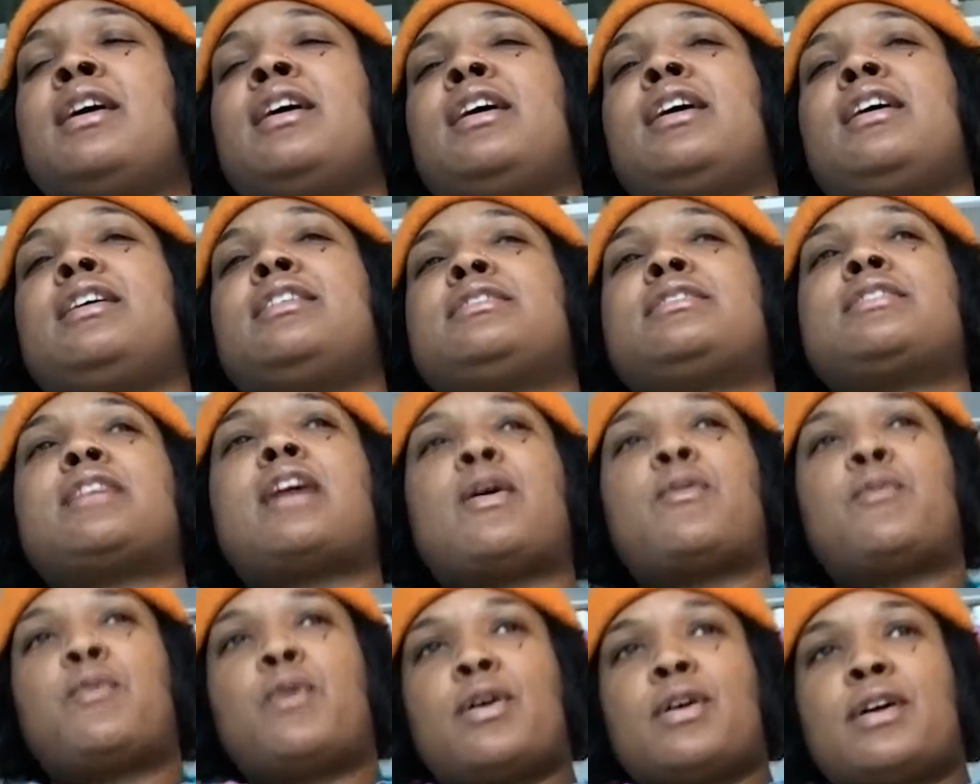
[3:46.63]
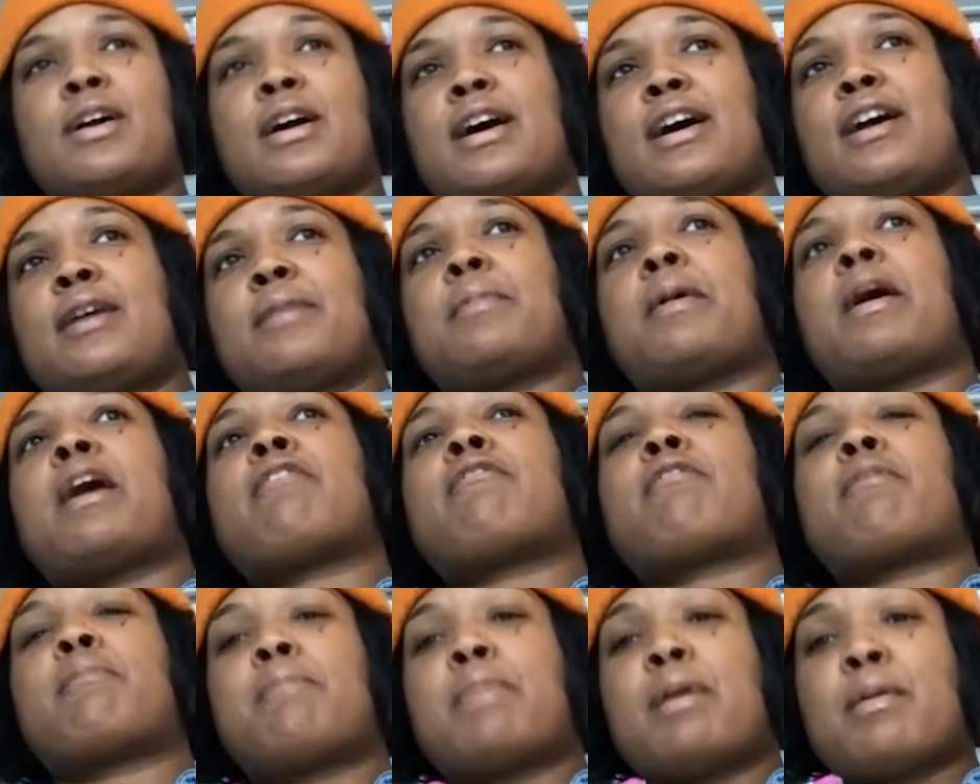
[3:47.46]
And so I woke up, I
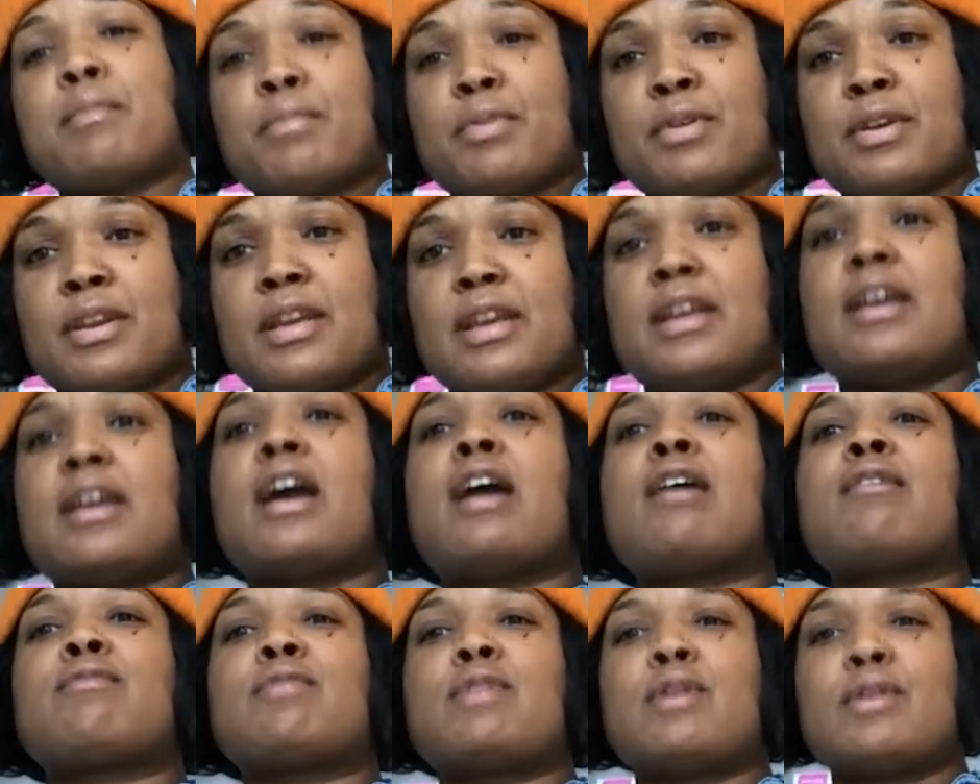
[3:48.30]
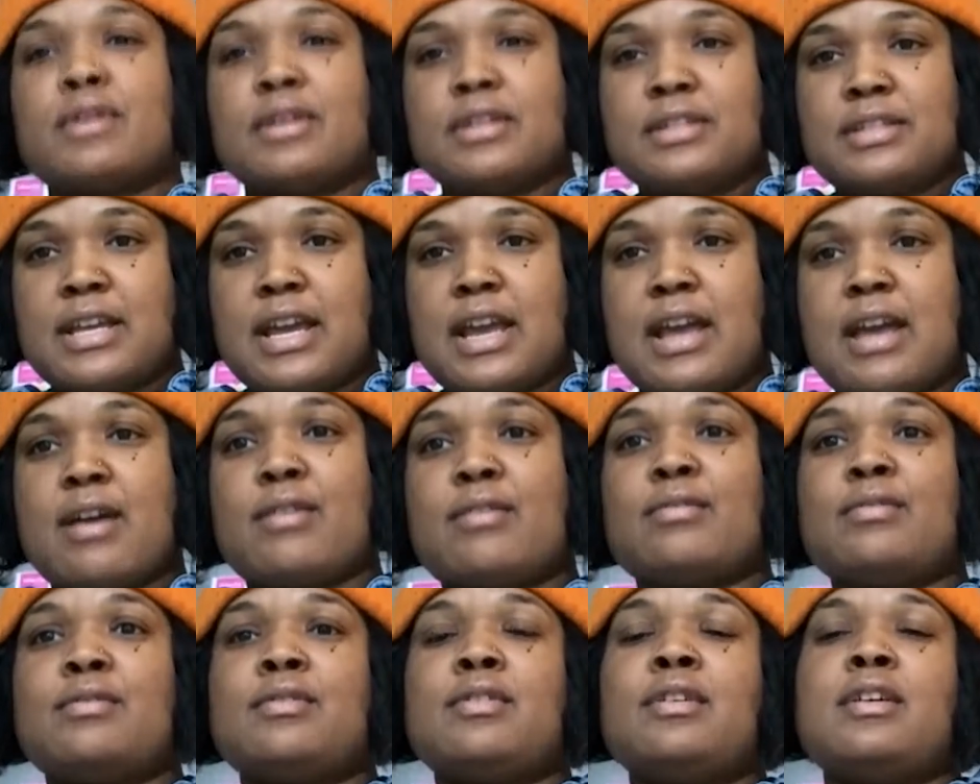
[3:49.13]
remembered it, I wrote it down
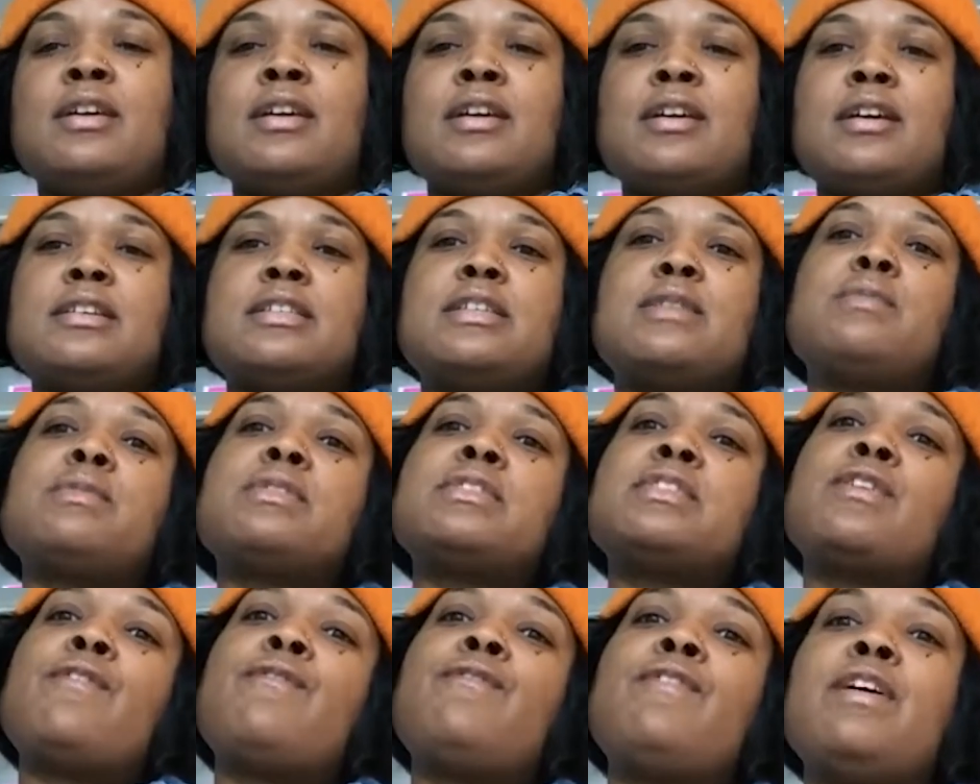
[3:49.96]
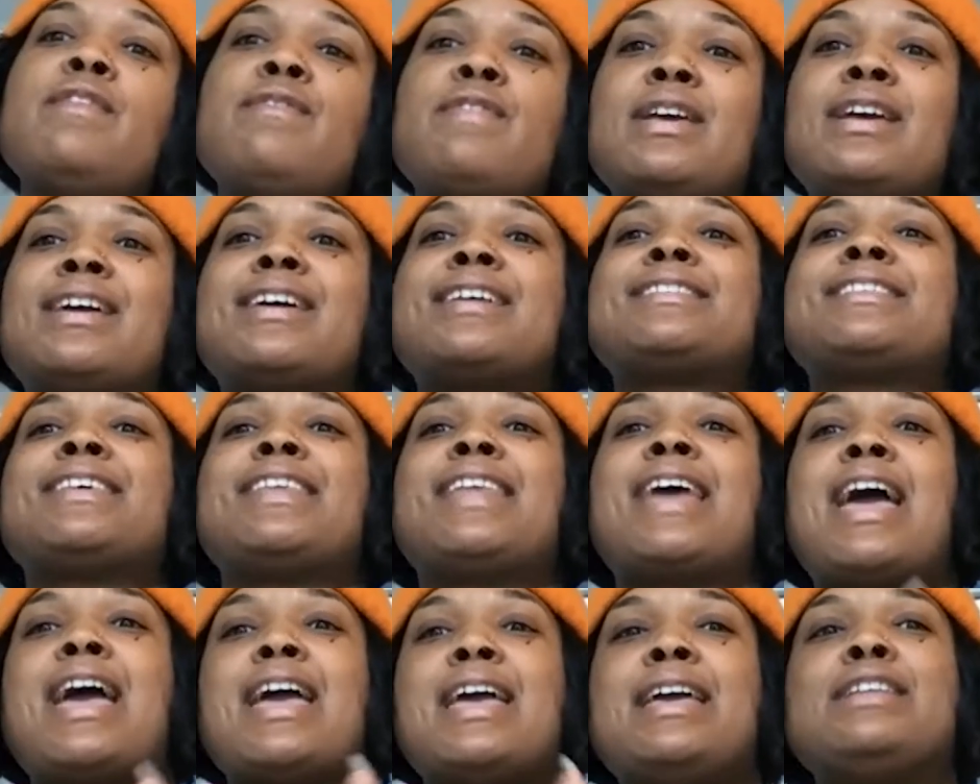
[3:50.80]
because it was so vivid because
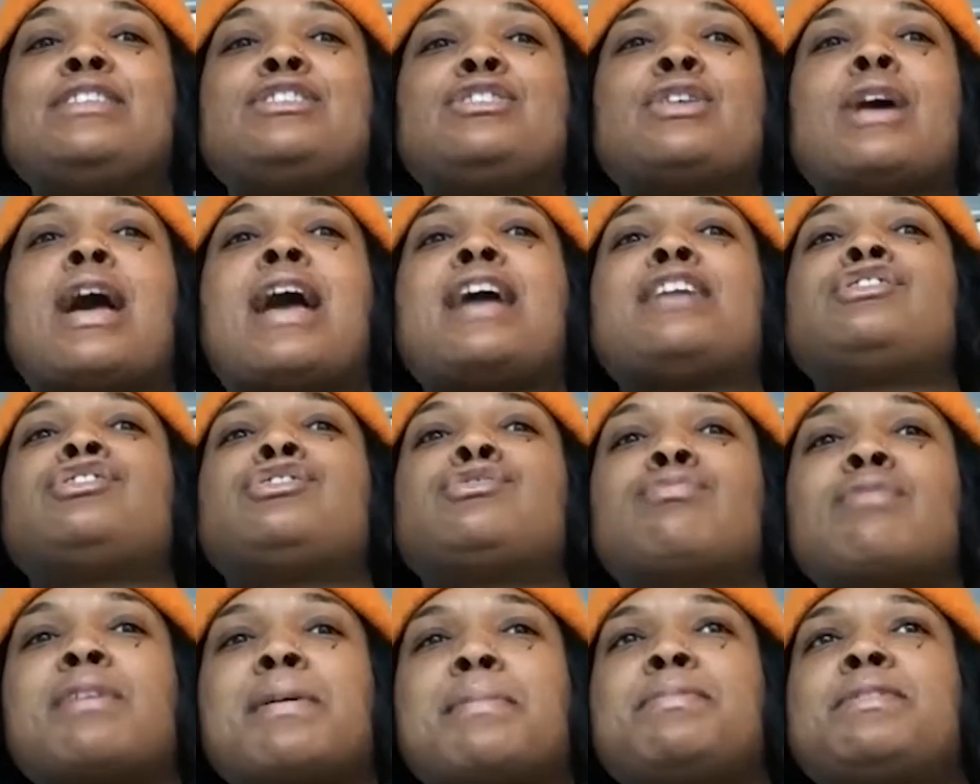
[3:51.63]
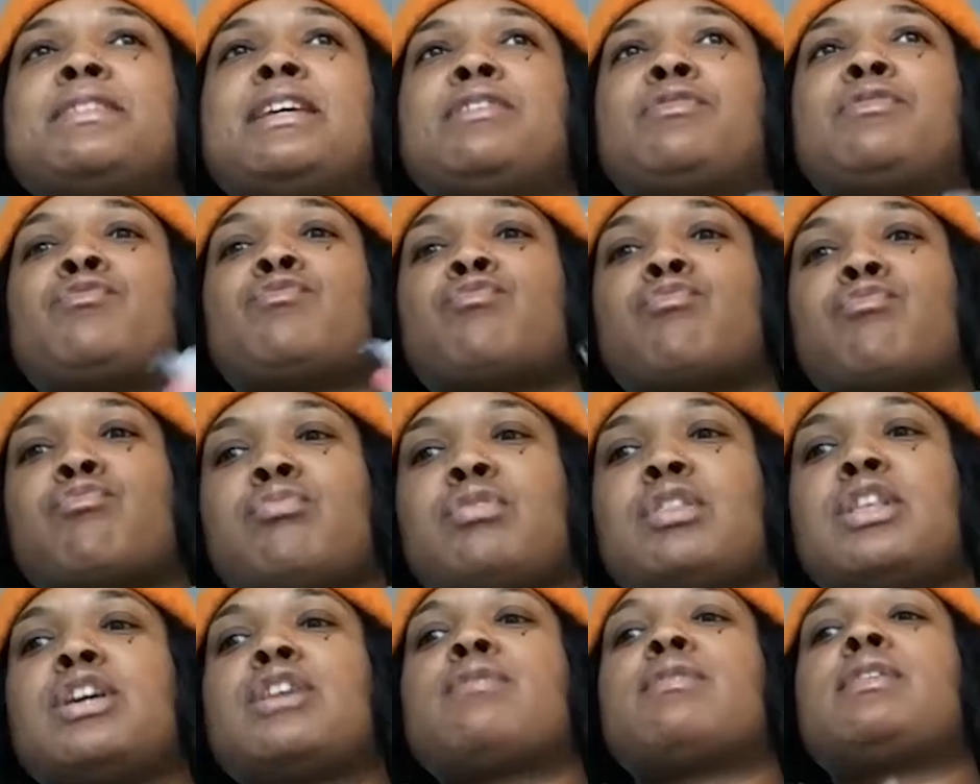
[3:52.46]
I dreamt it
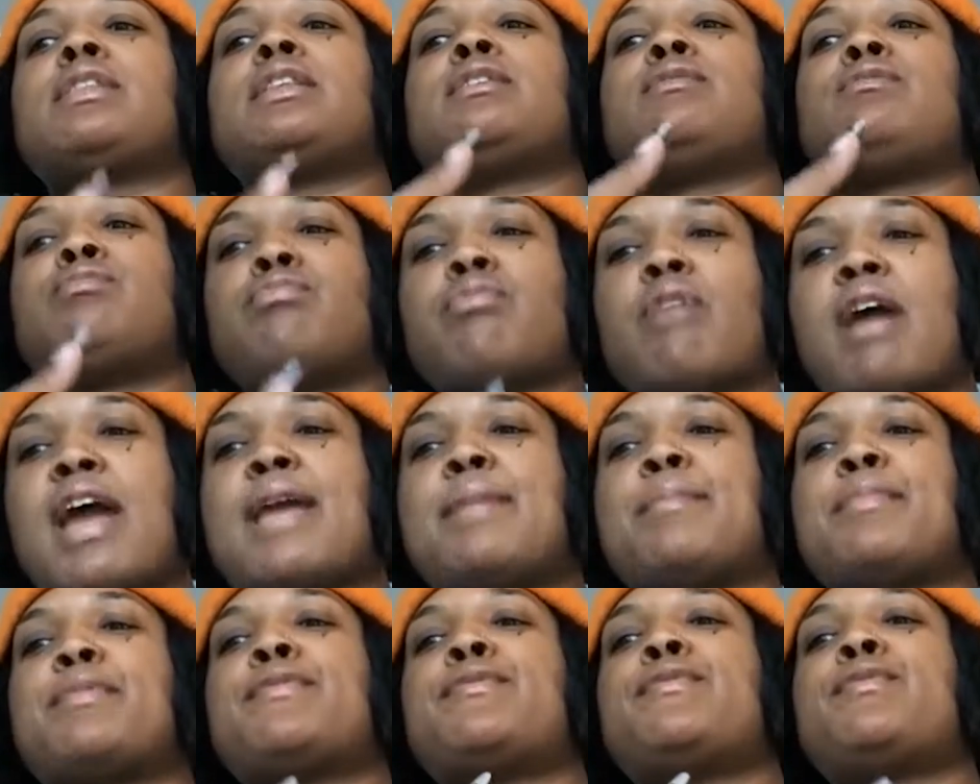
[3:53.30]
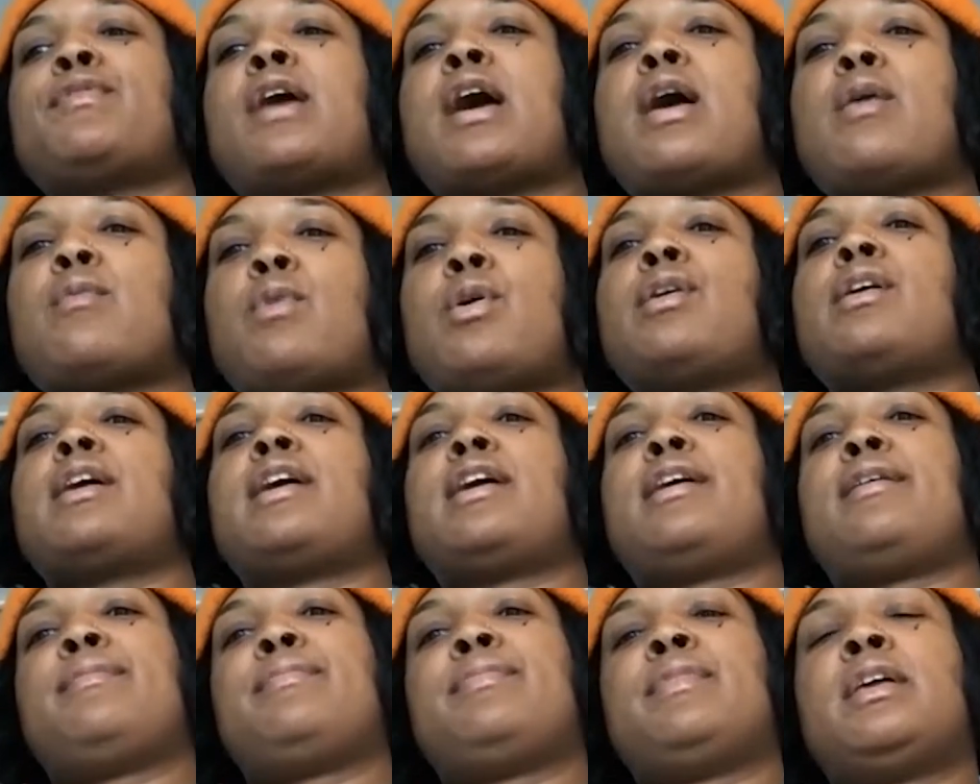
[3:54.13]
literally right before I woke
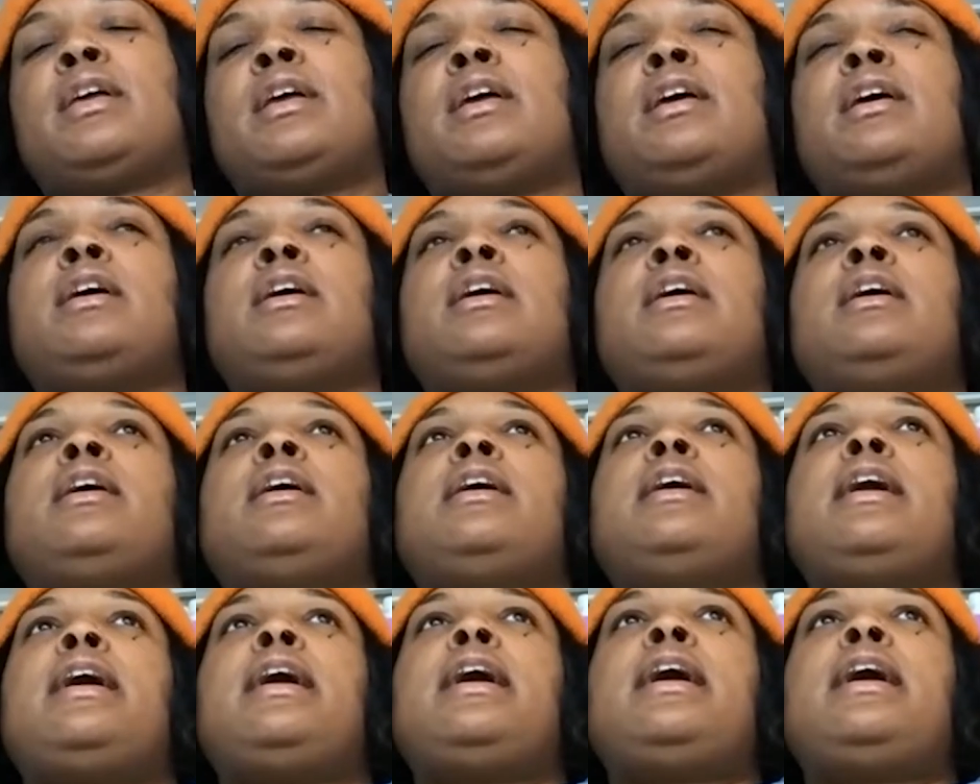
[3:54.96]
up.